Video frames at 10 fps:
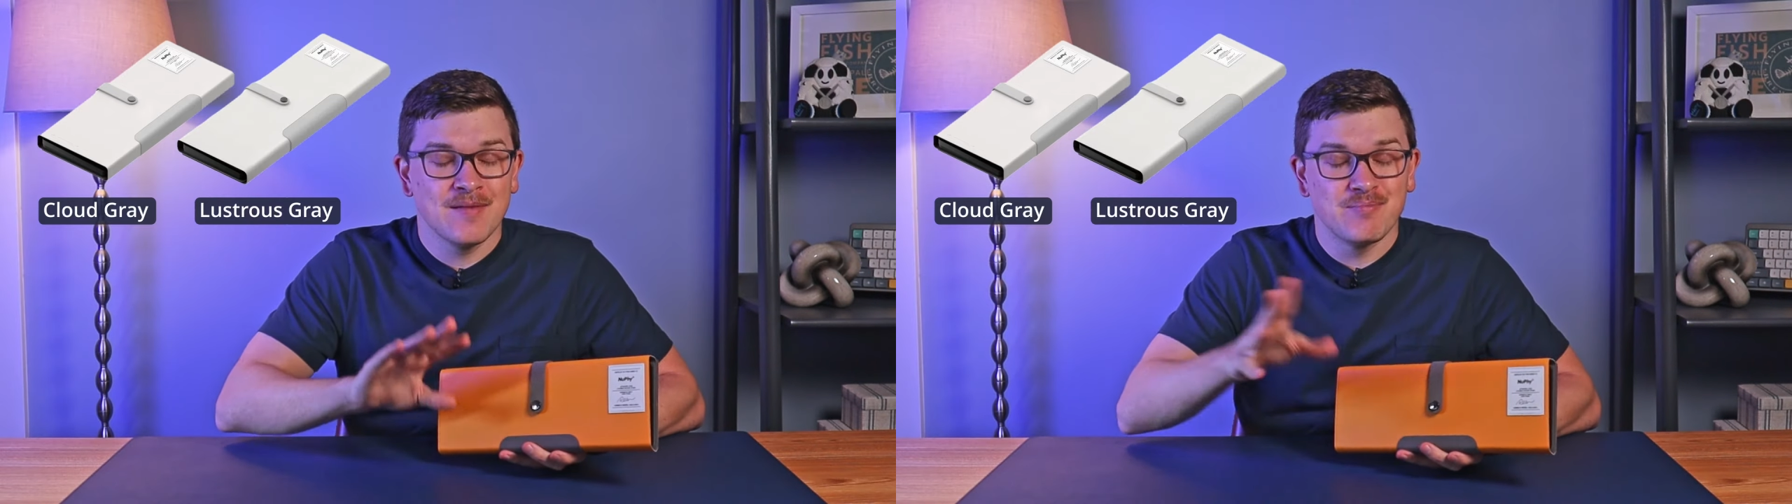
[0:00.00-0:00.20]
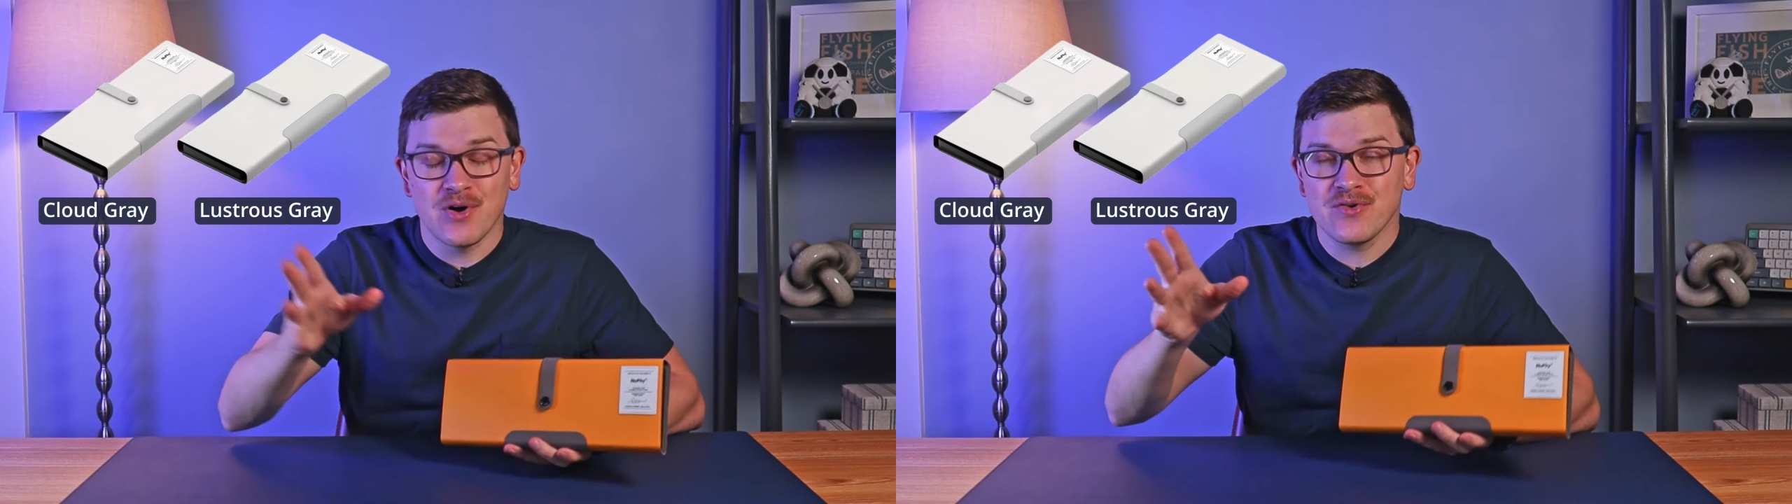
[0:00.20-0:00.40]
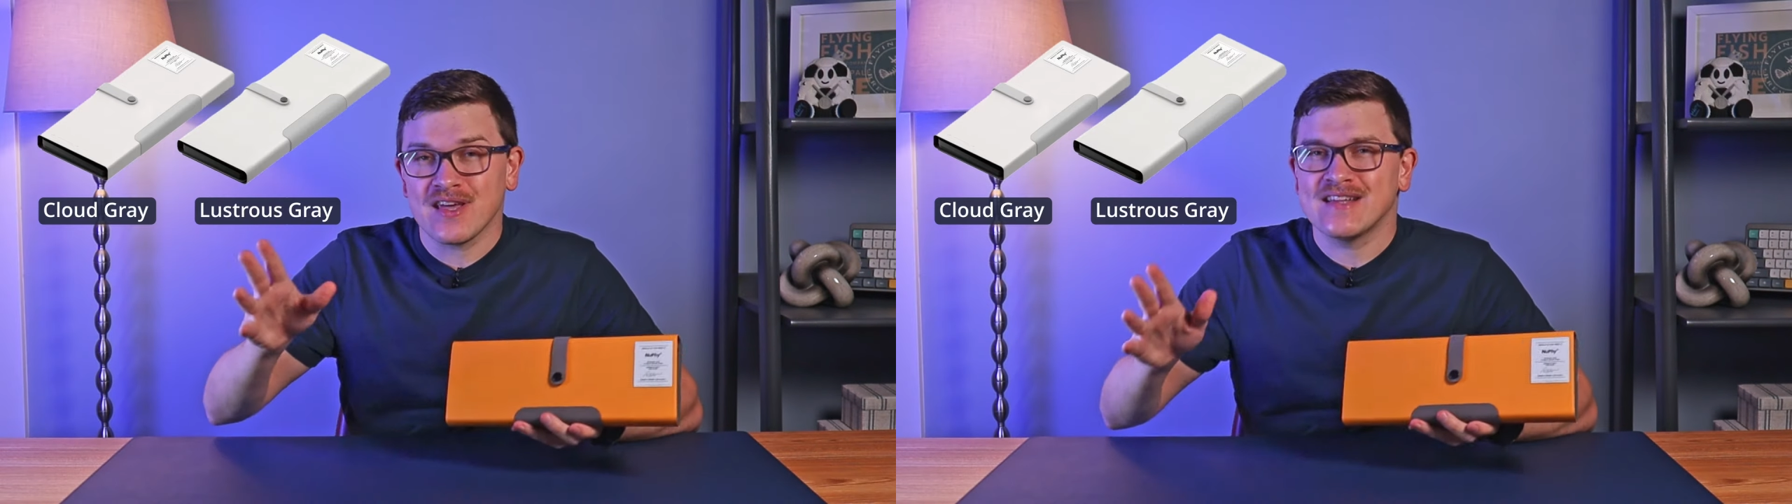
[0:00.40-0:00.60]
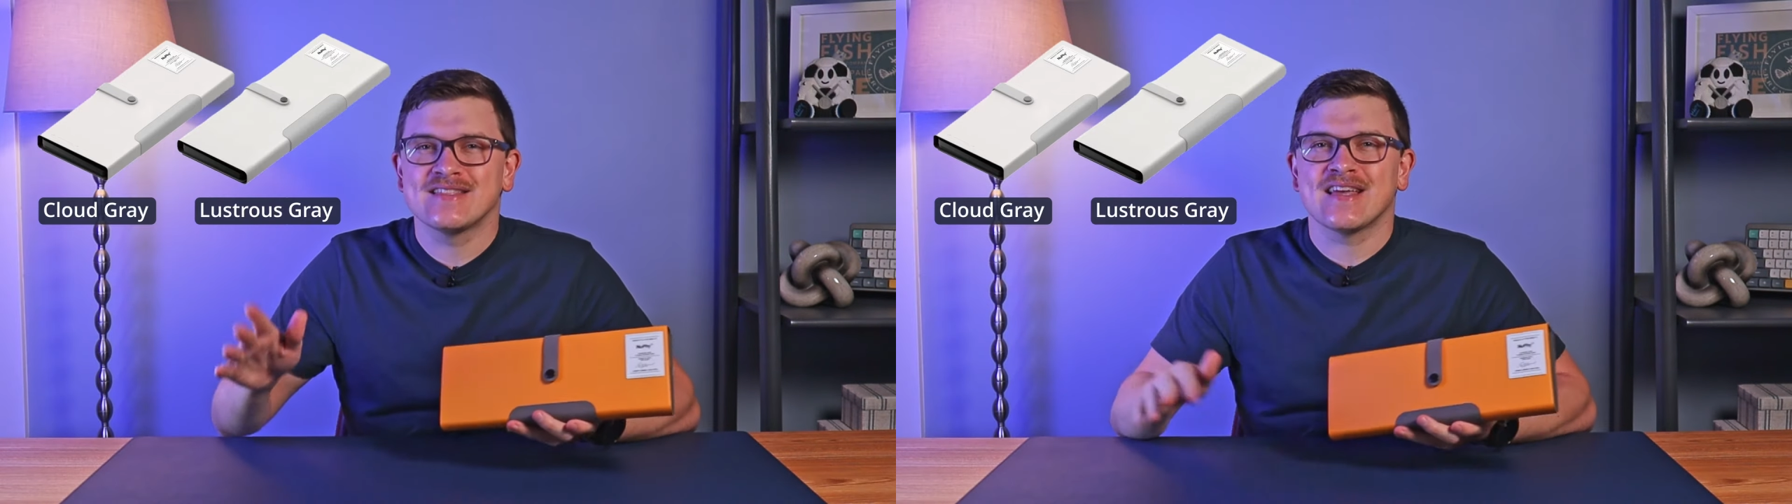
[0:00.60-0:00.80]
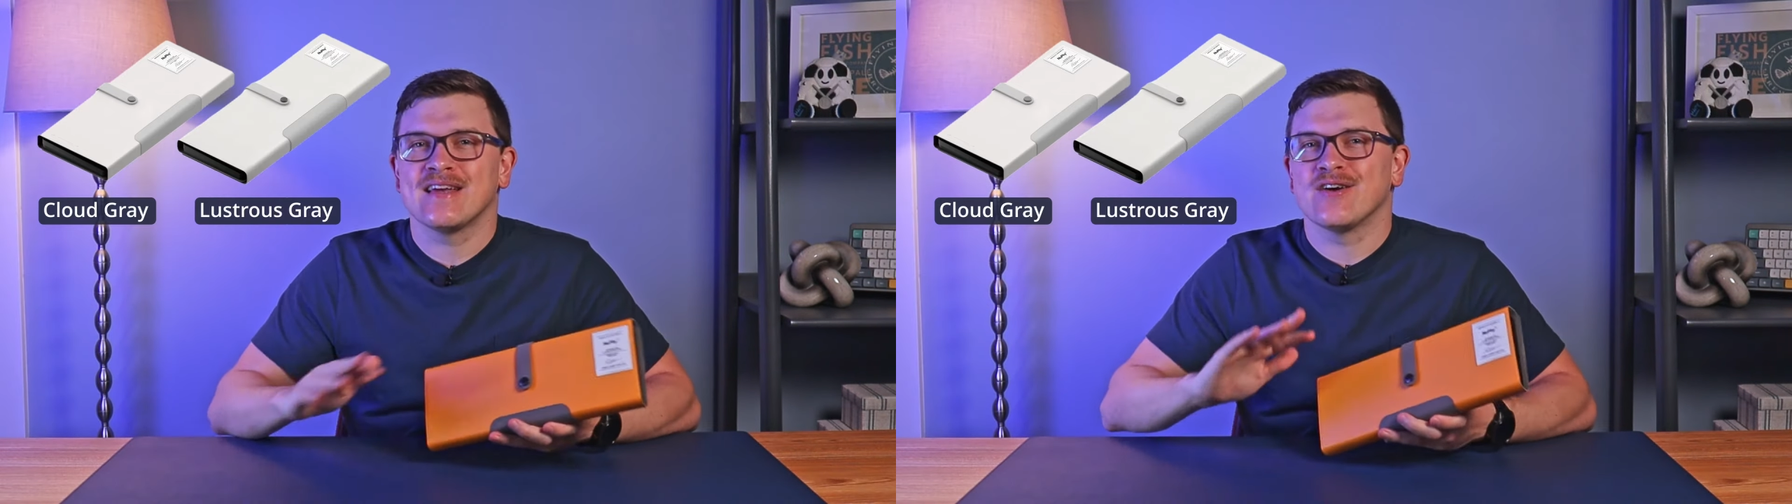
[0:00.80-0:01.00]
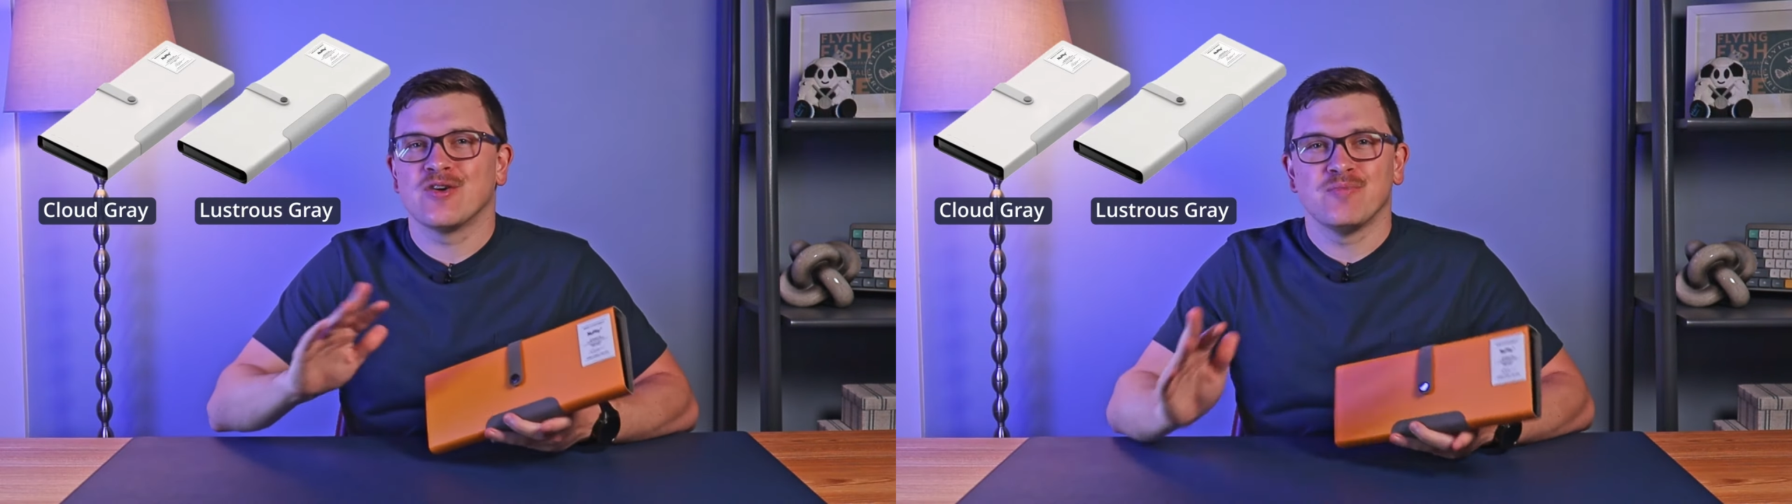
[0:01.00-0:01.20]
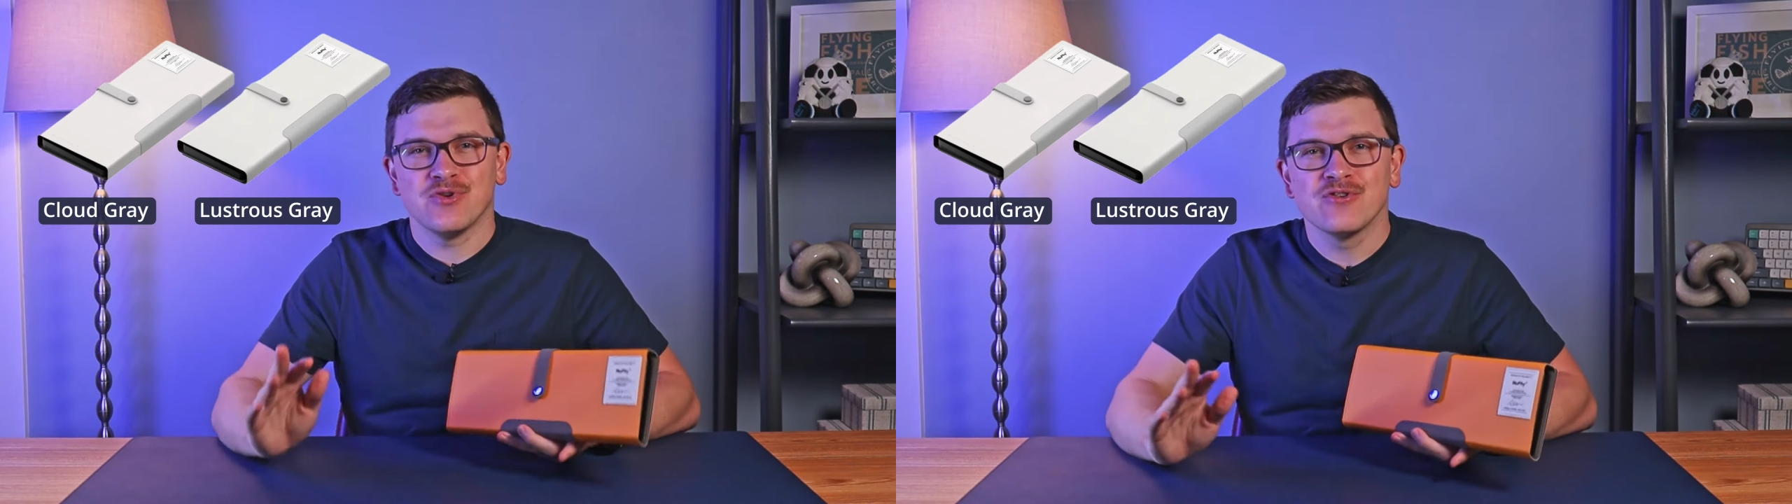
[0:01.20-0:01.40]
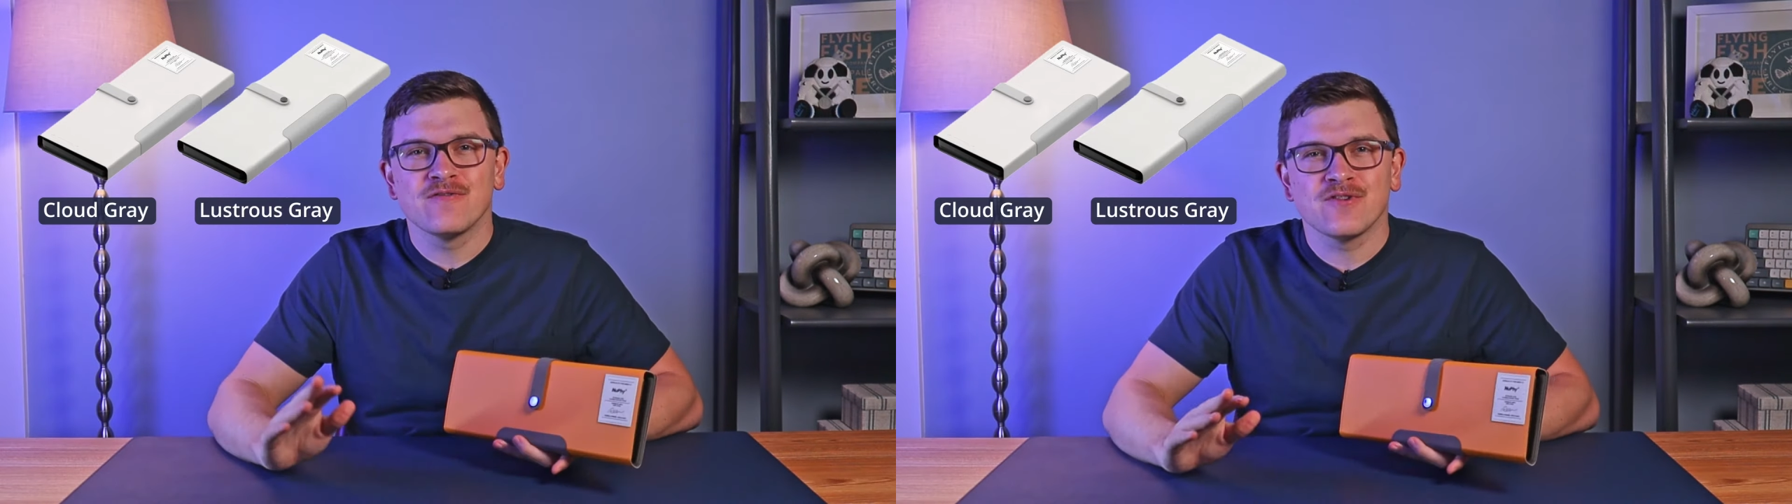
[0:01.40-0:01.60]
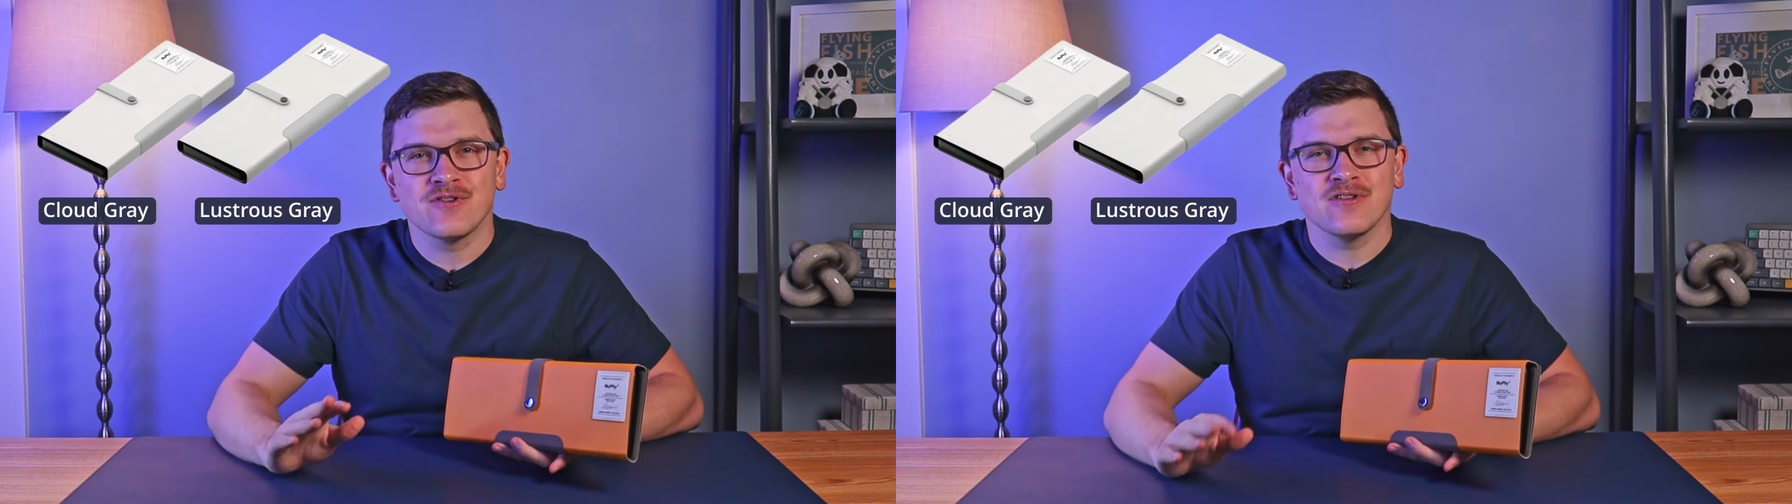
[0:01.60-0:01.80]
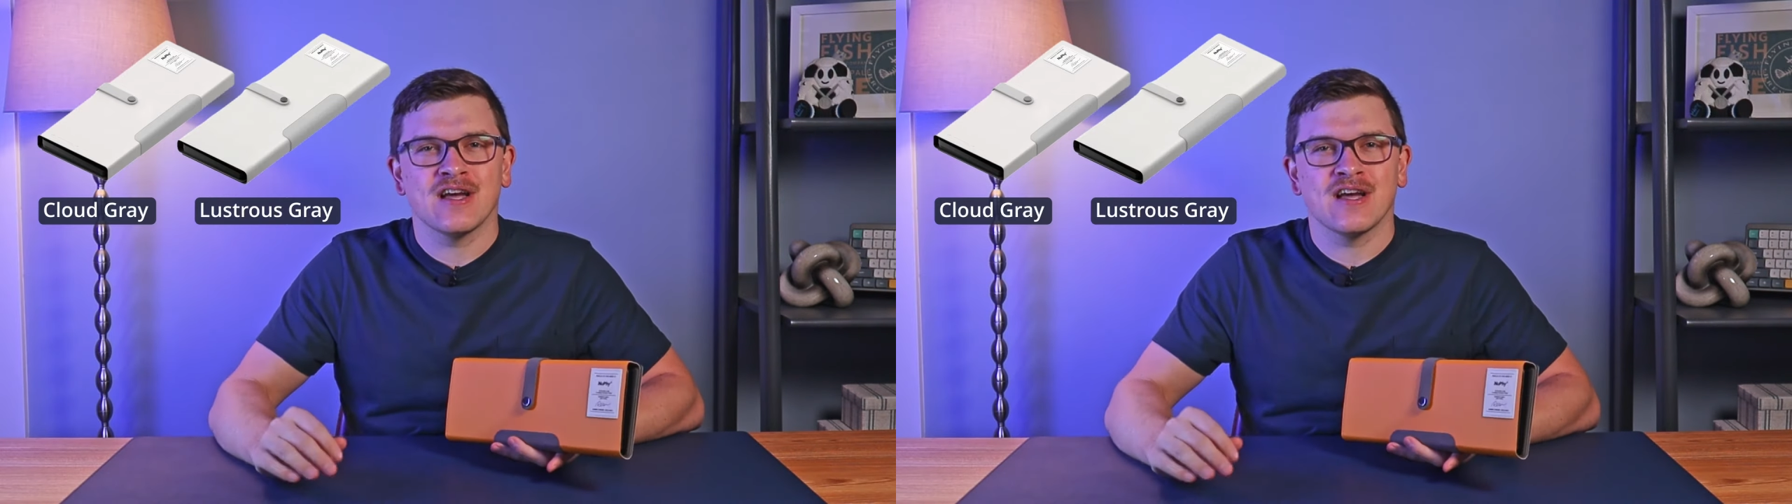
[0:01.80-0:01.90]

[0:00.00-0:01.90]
Both, I'd say, are beautiful